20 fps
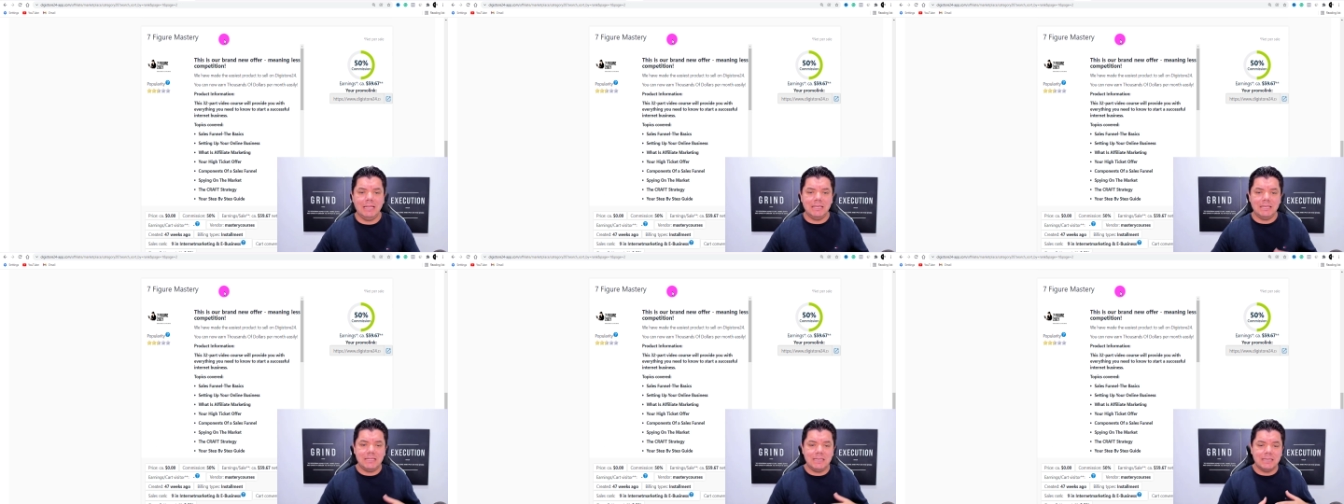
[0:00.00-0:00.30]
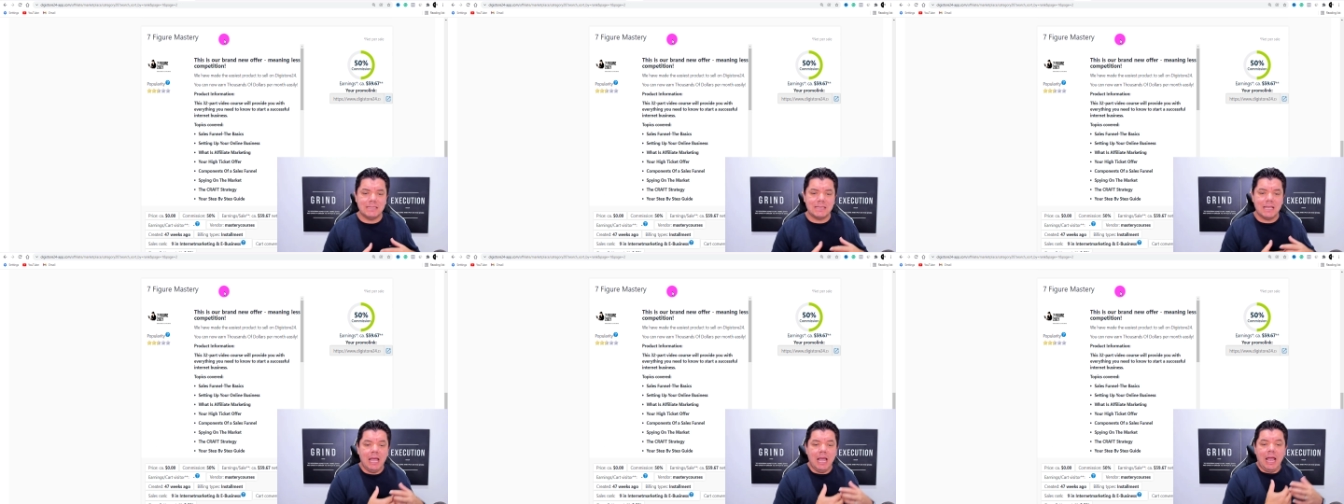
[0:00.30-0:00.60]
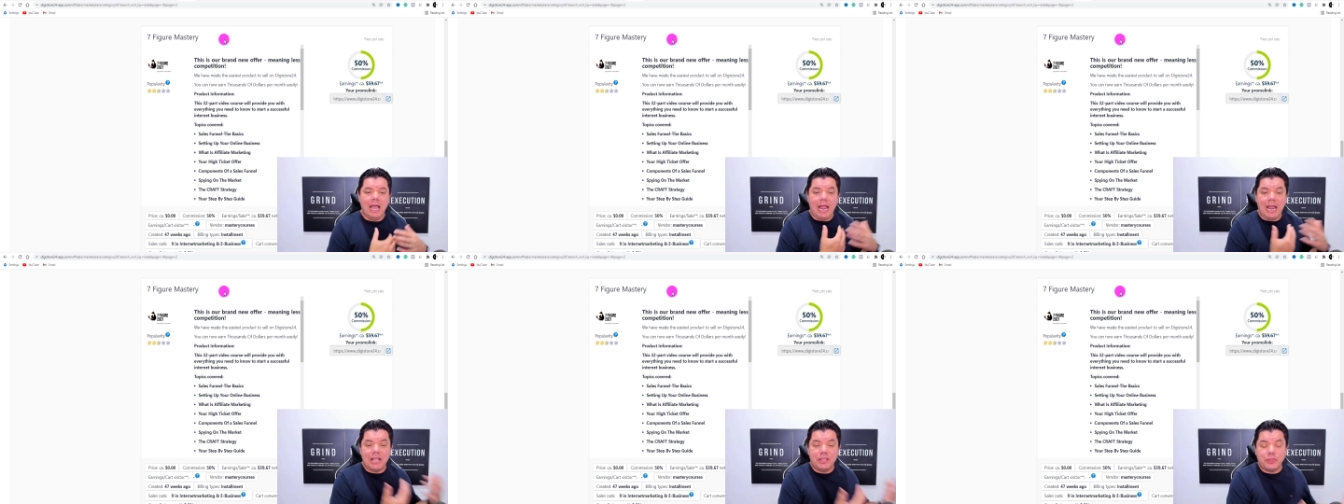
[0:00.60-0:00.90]
This is
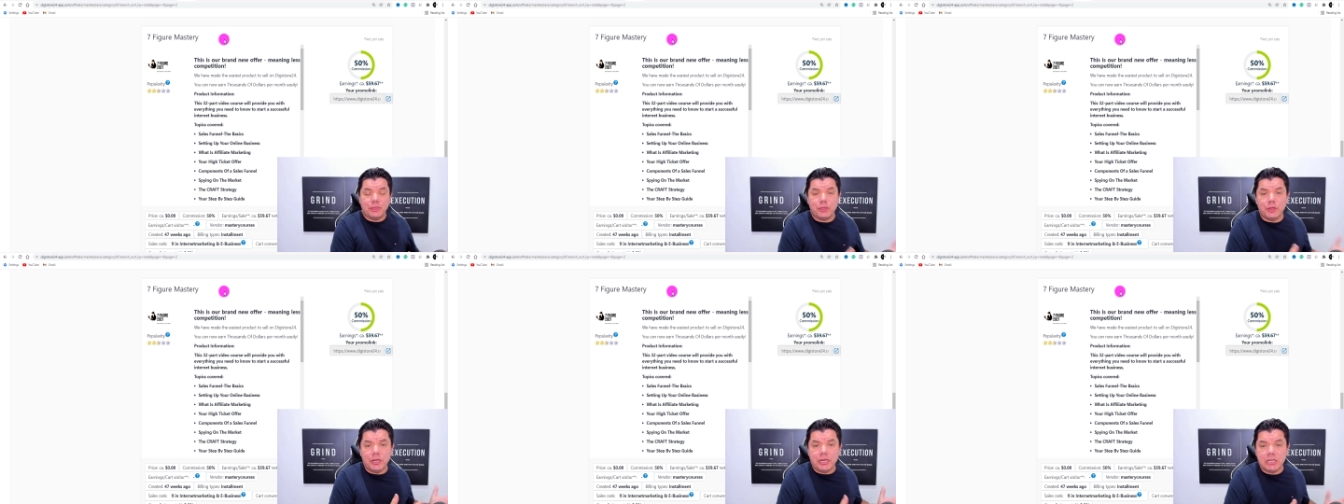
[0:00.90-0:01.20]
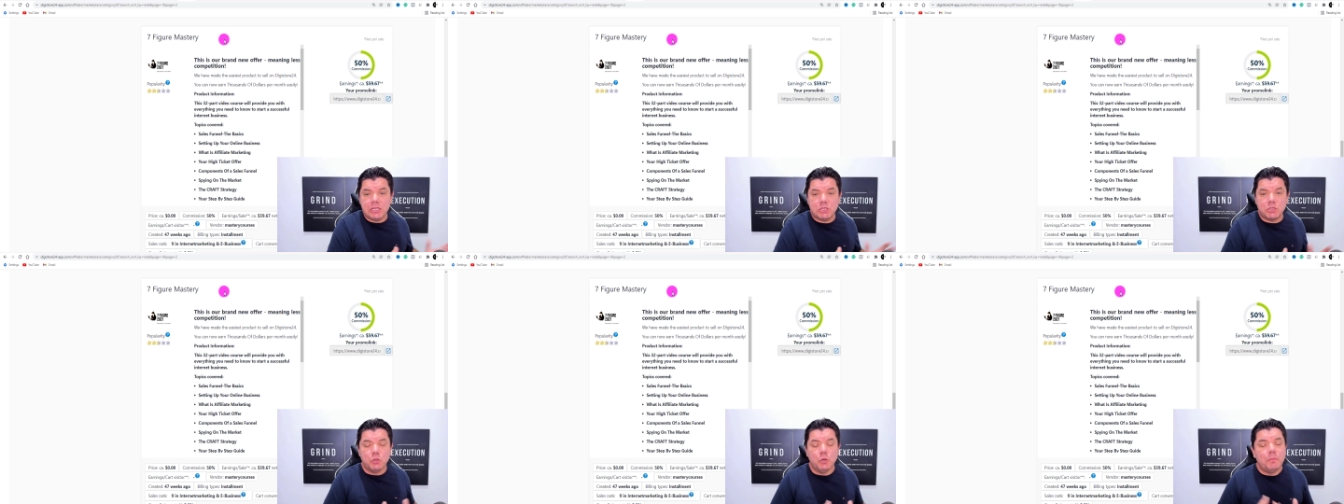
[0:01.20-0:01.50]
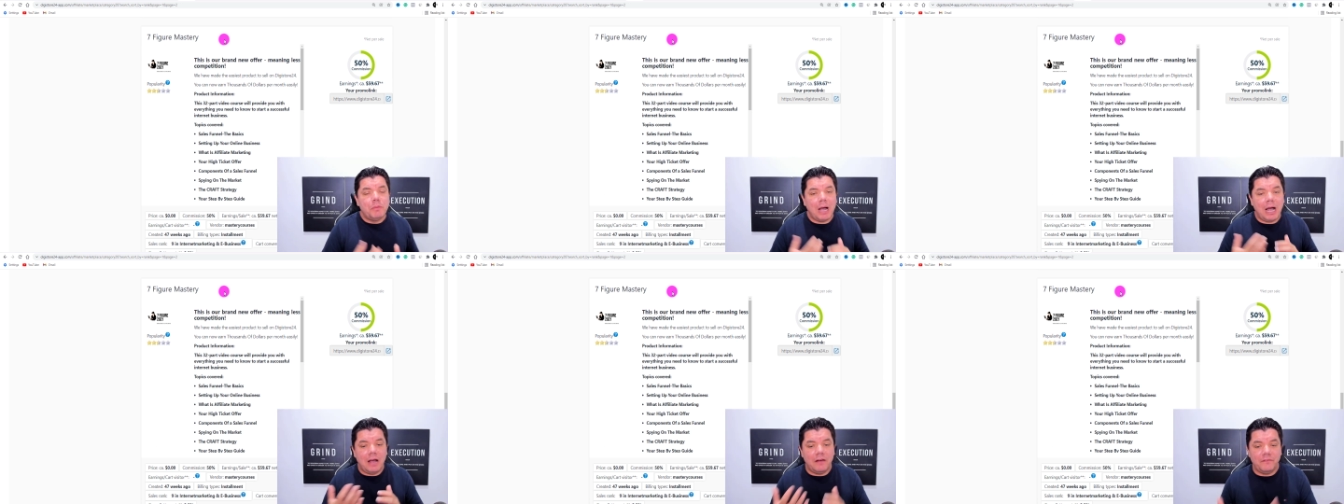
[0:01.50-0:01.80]
a
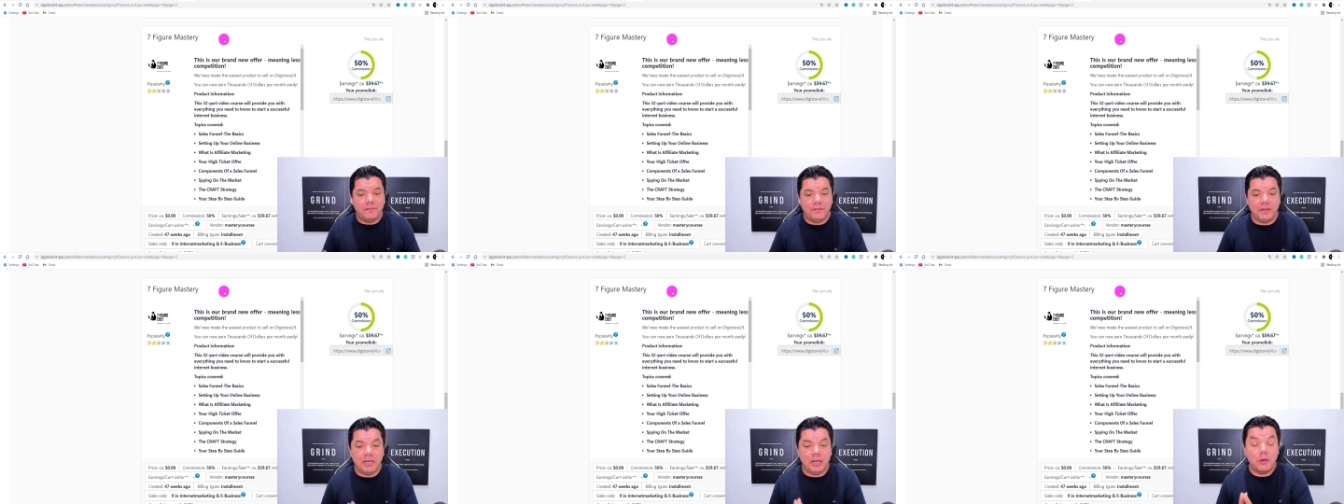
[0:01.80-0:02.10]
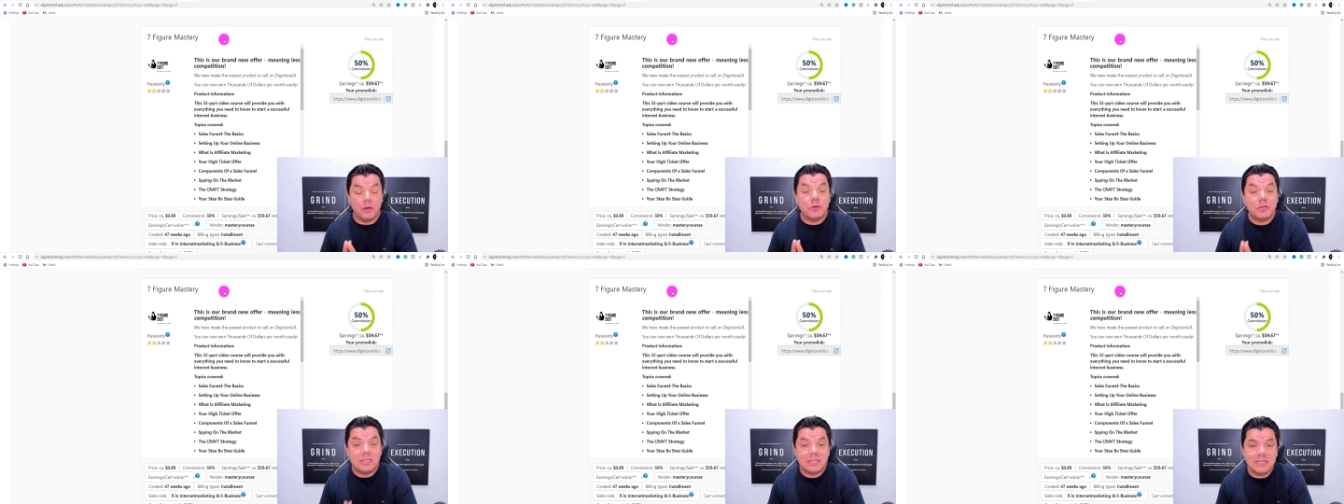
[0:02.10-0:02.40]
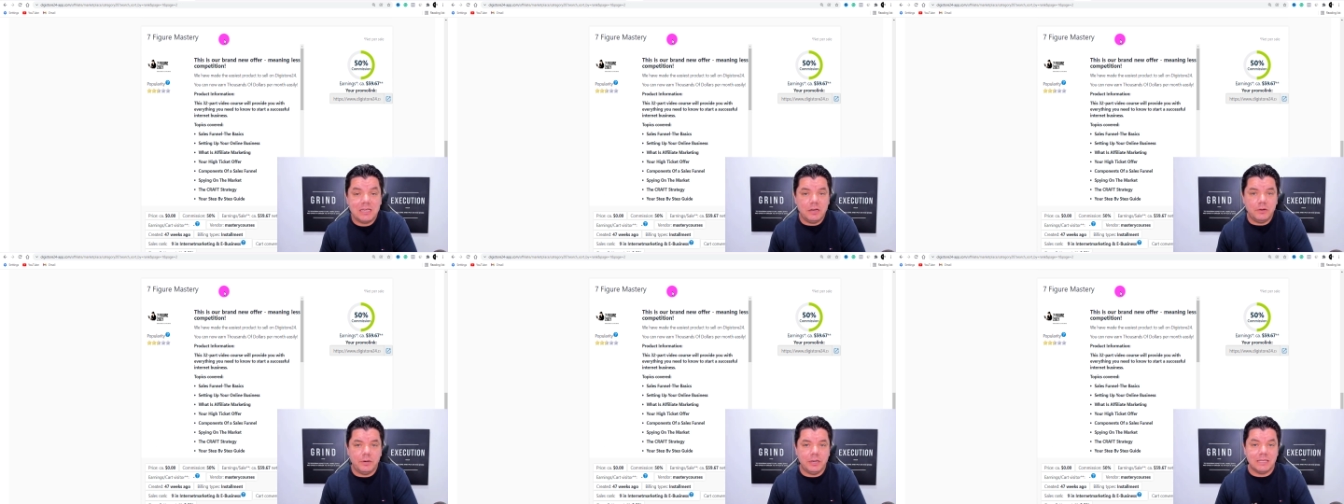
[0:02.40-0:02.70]
32-part video
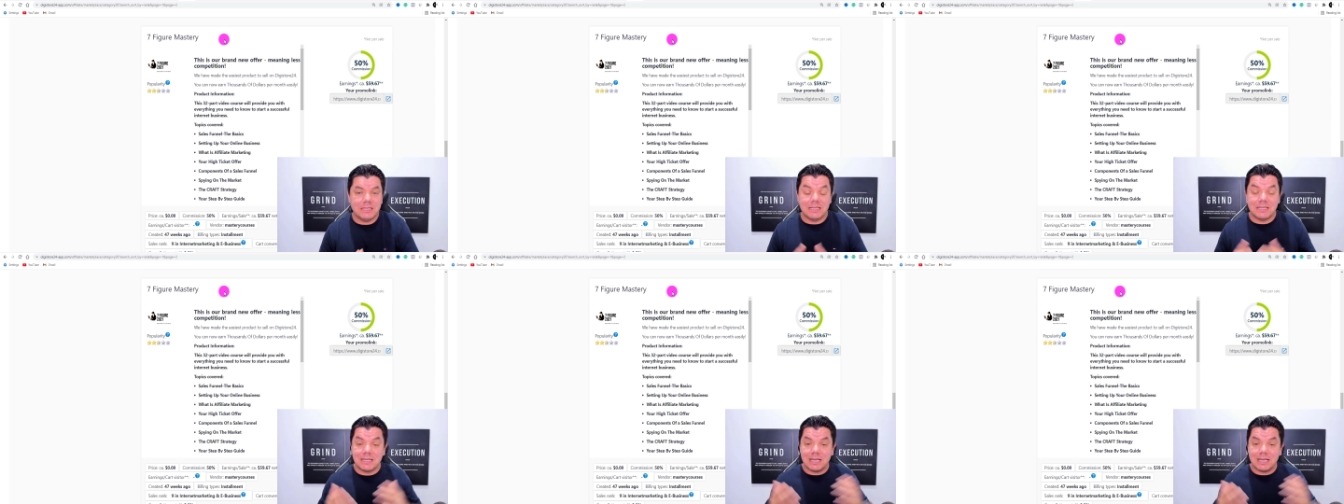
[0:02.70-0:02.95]
series.